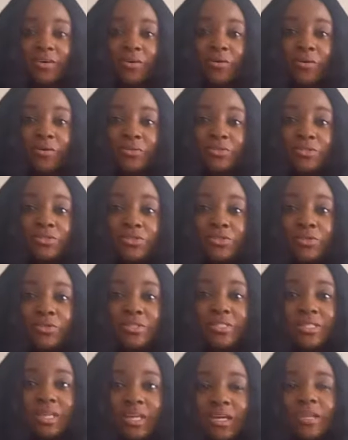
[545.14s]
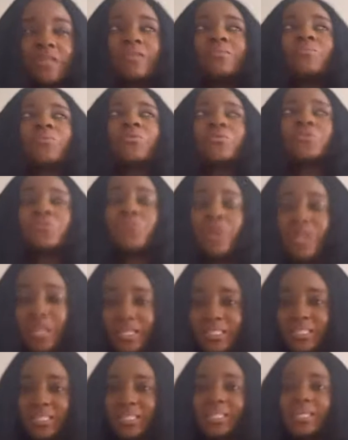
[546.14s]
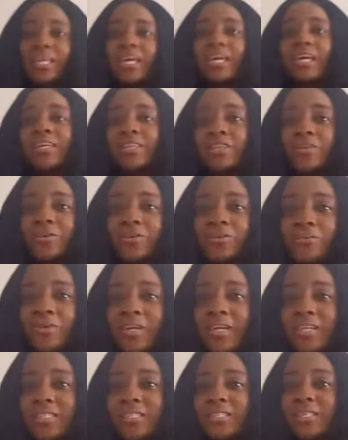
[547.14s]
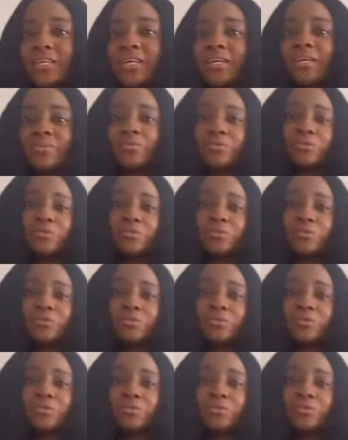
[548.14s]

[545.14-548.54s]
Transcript: on Tuesday. I'm going to try that again on Wednesday.